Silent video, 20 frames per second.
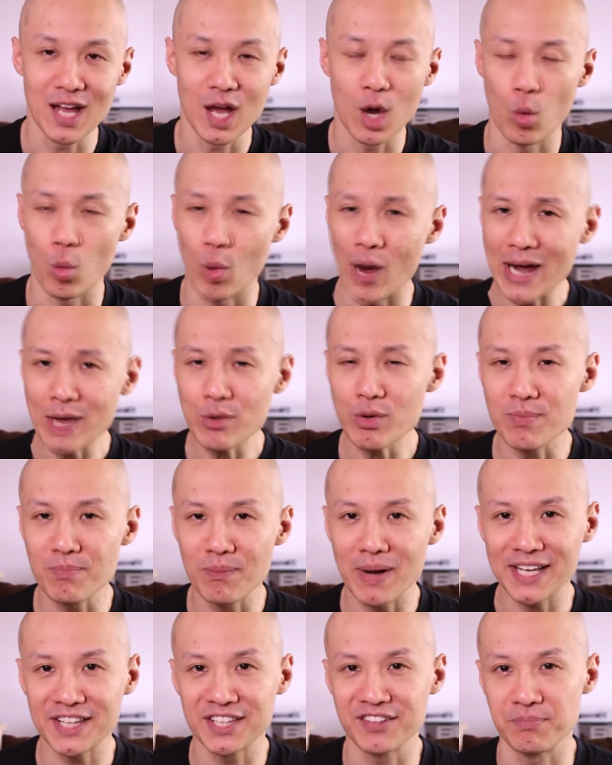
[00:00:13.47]
why we
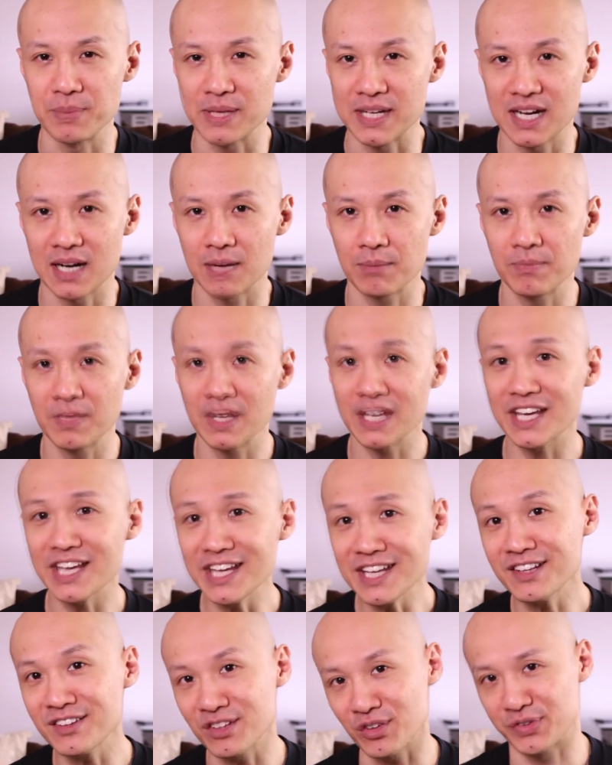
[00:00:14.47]
might have become
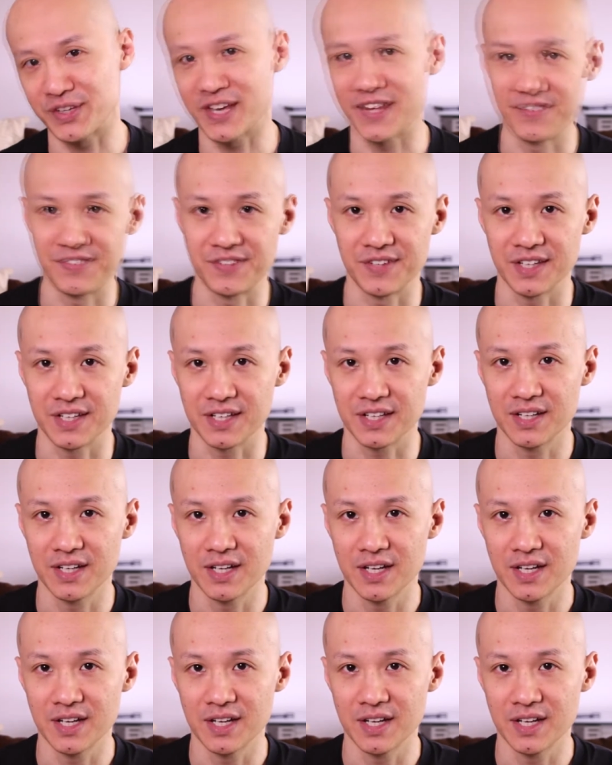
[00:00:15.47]
inauthentic,